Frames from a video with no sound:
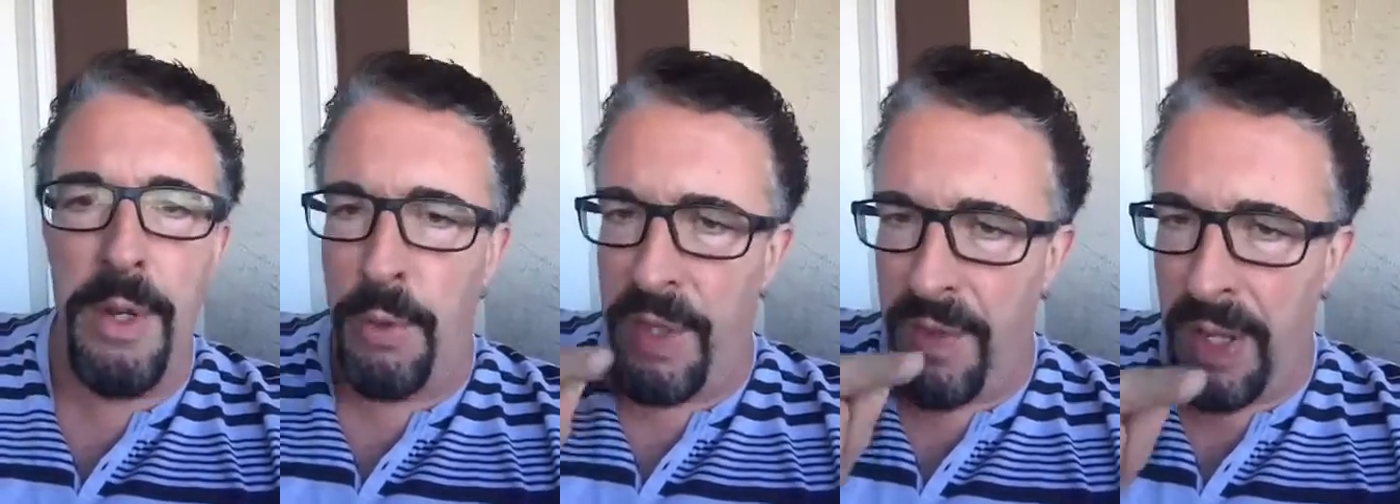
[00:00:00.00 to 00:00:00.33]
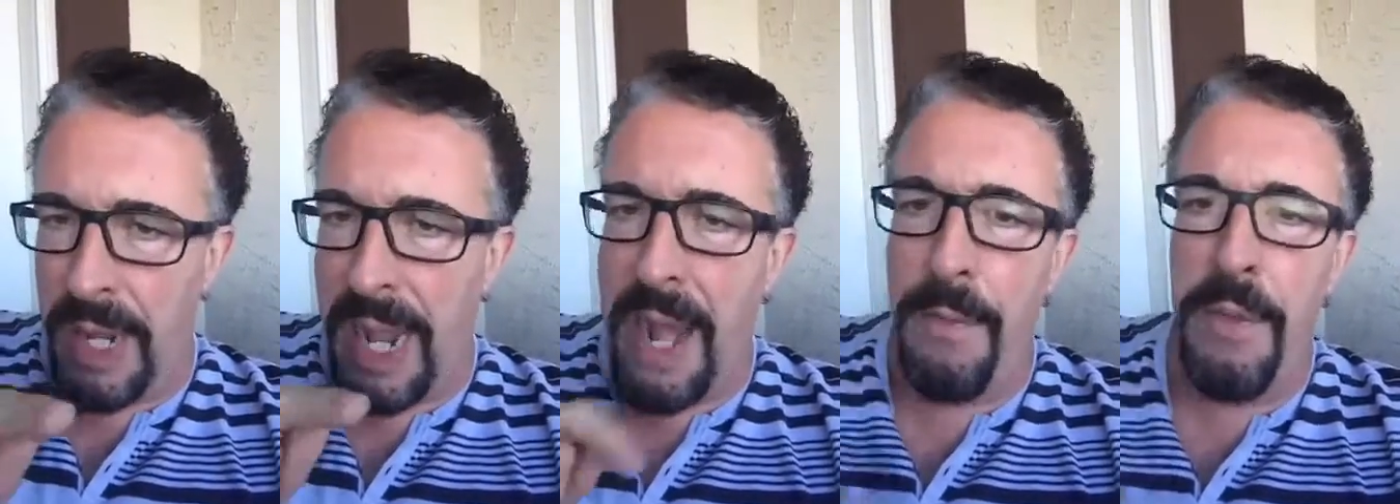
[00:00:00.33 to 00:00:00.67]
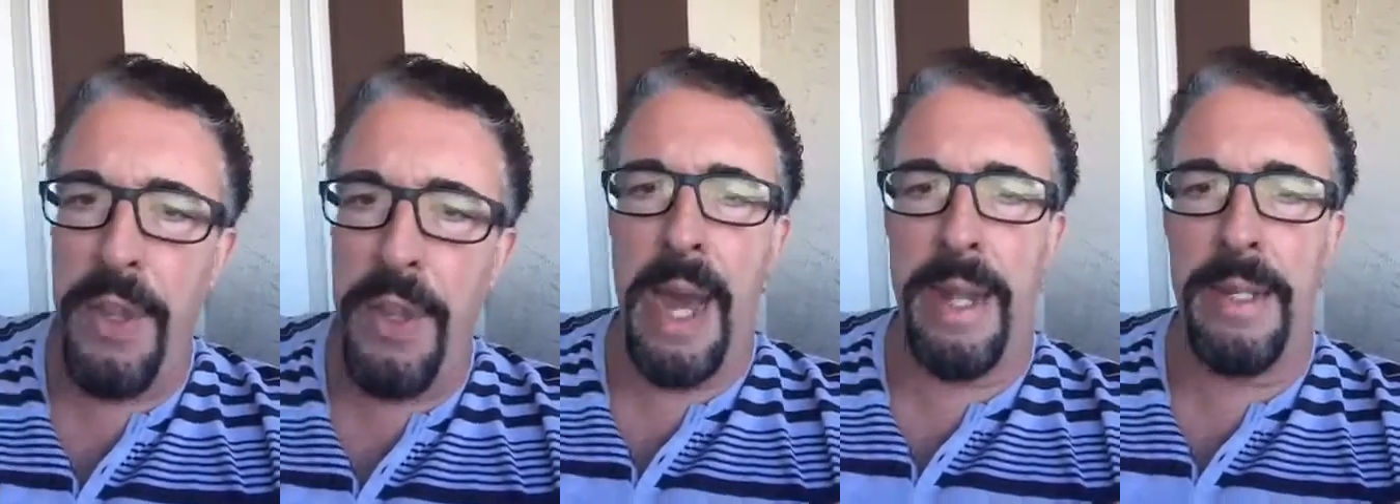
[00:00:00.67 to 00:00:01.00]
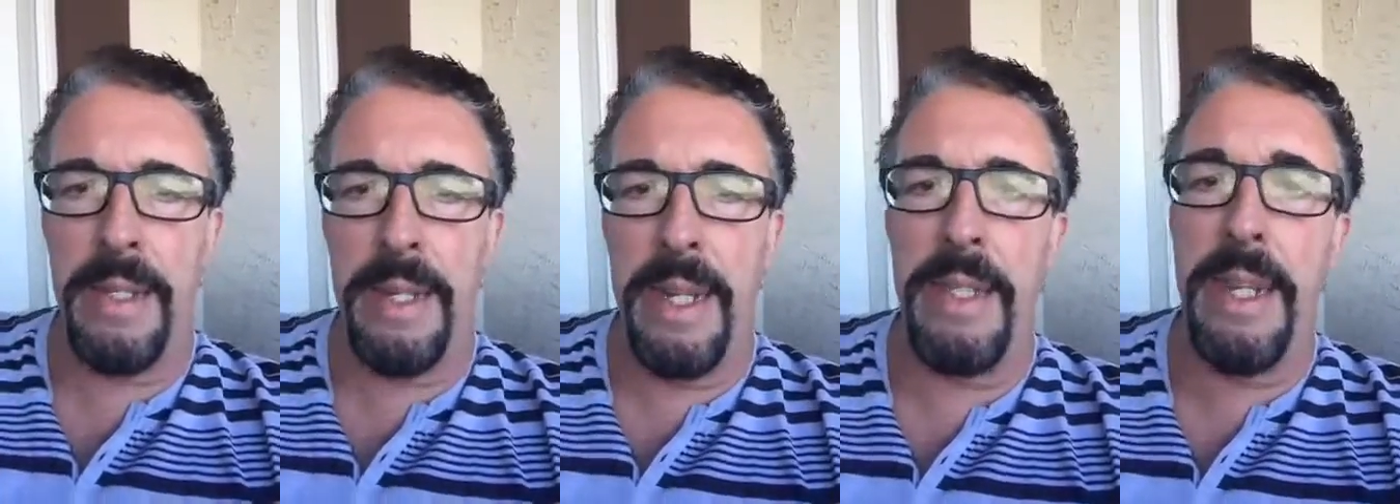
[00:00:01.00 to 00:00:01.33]
would have allowed the
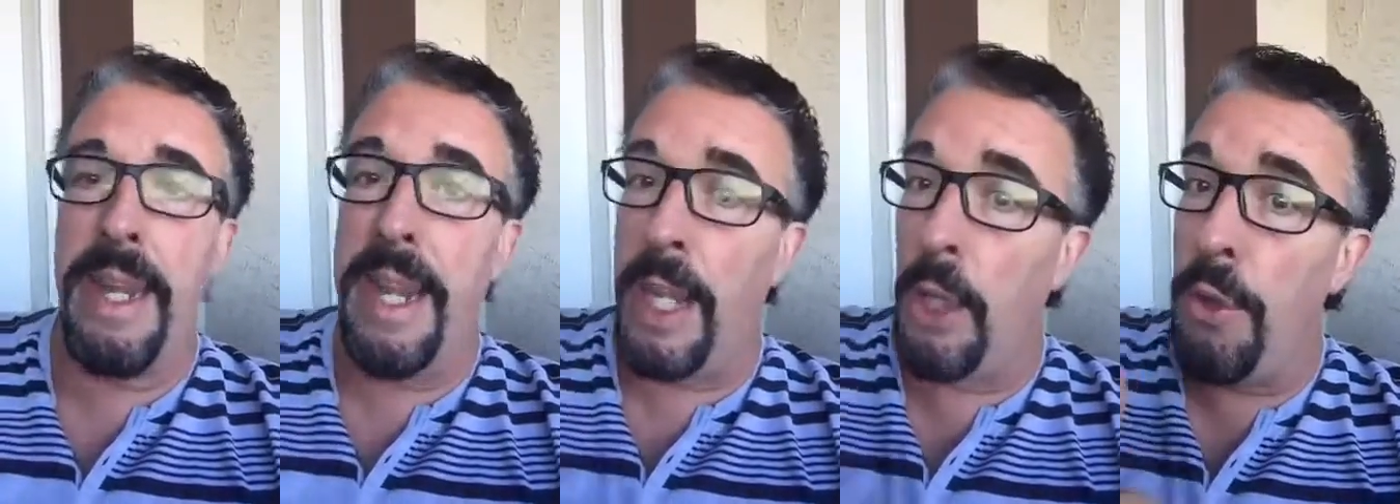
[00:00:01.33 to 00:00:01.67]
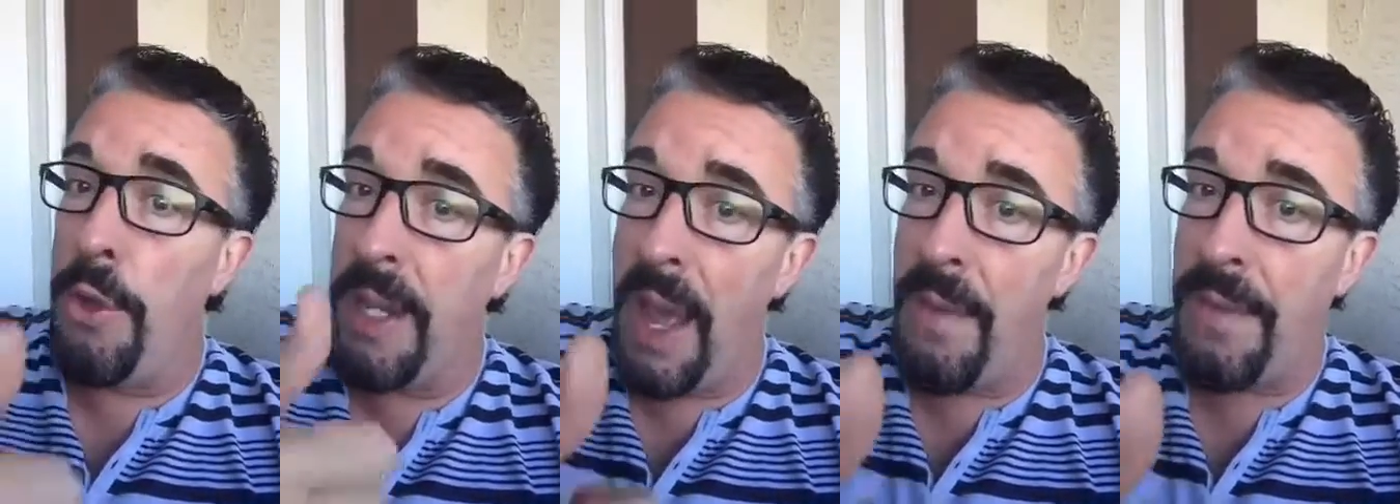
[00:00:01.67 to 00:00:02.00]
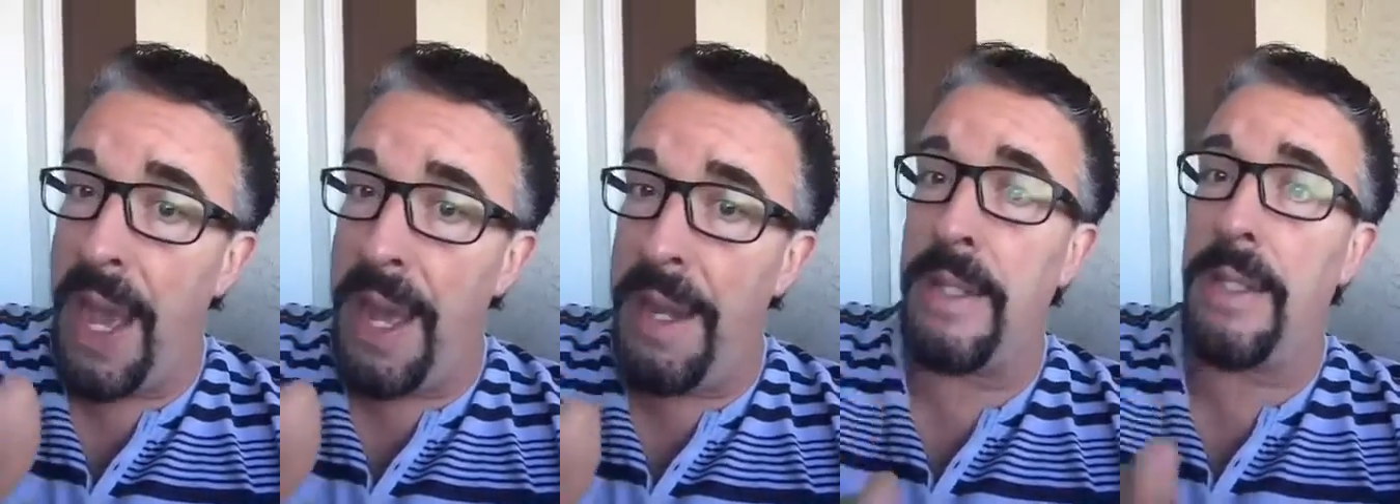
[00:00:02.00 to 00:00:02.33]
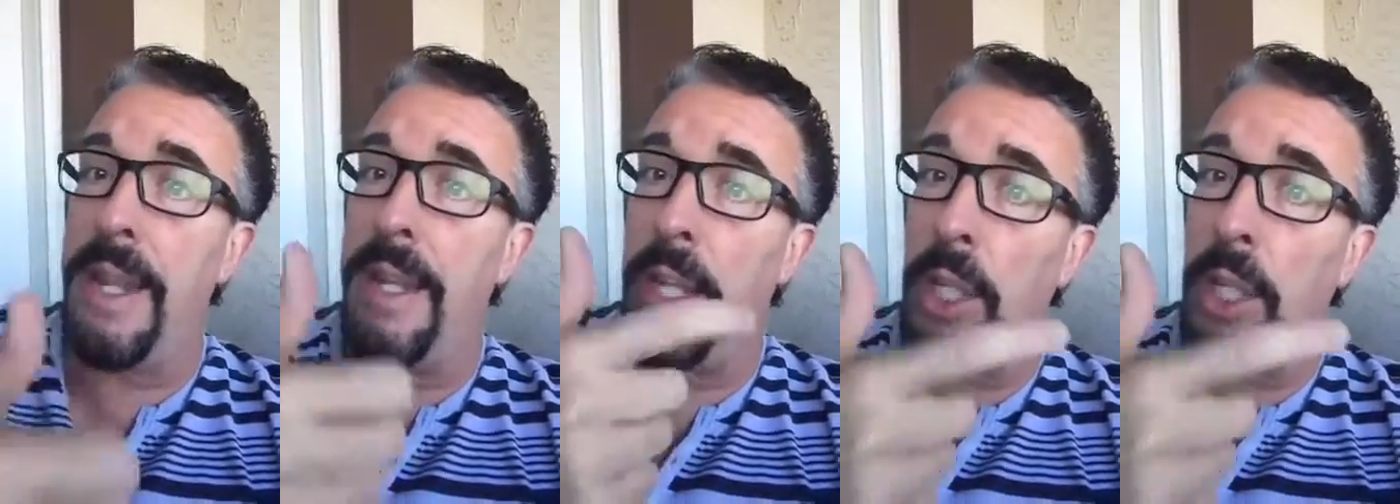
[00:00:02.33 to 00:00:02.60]
United States in, including Afghanistan,